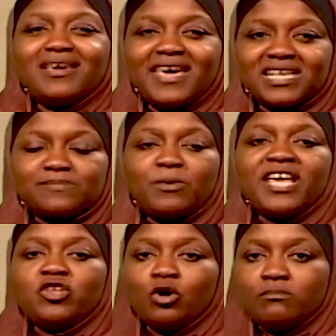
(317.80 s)

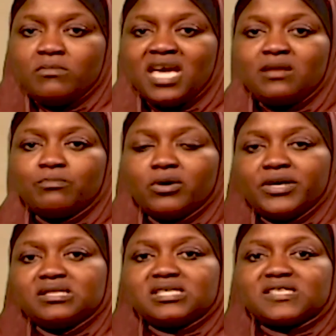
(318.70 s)
explain your main
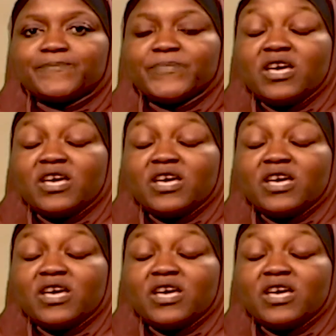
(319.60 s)
points.